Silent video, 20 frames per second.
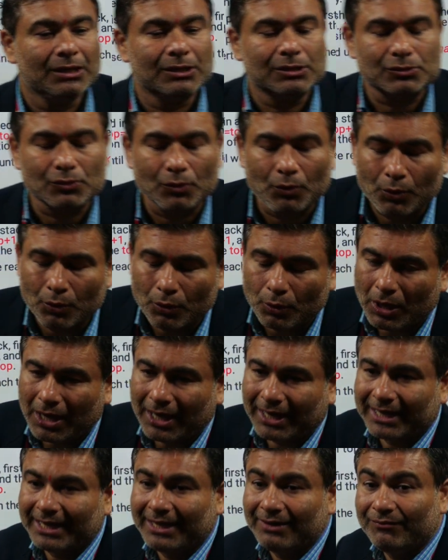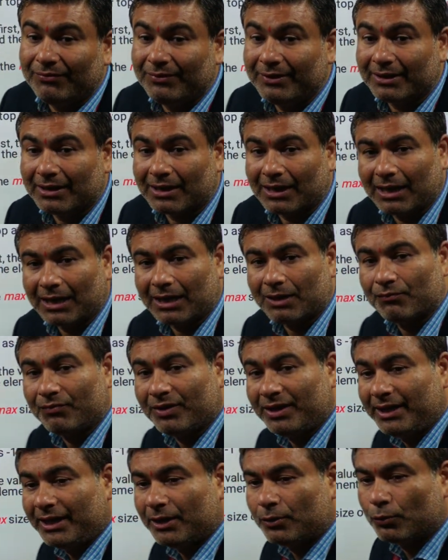So again
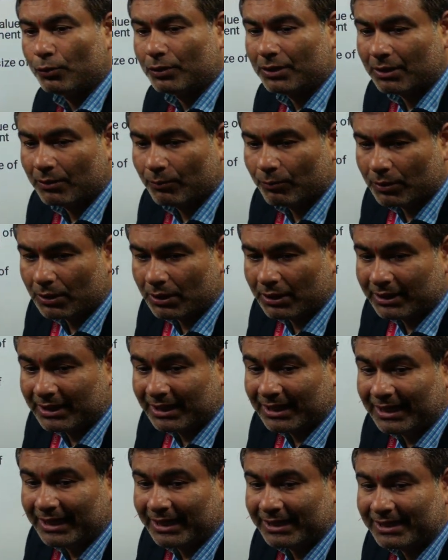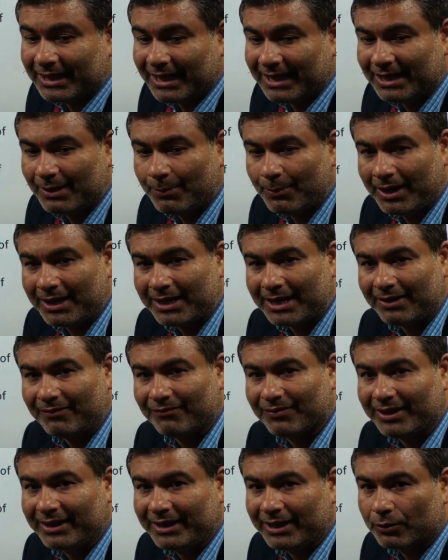we need to delete the element, and
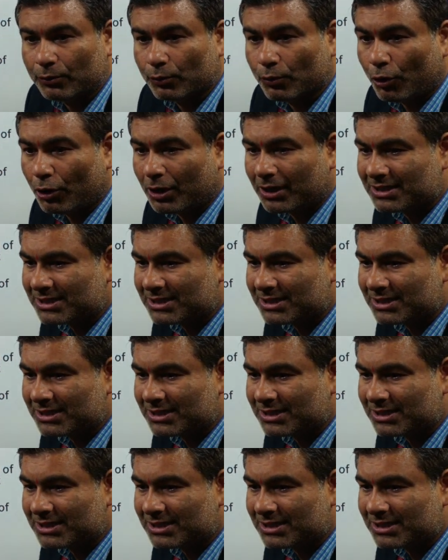we need to, or